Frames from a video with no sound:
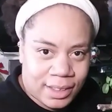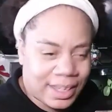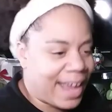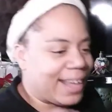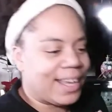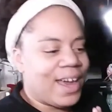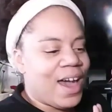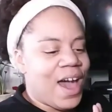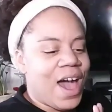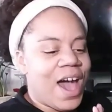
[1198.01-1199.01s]
Like,
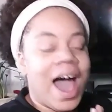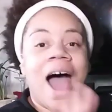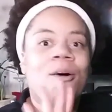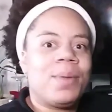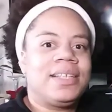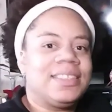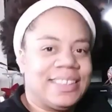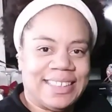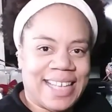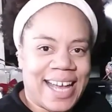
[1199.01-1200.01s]
how amazing
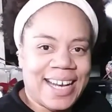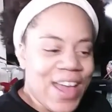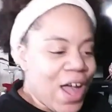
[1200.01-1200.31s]
is that?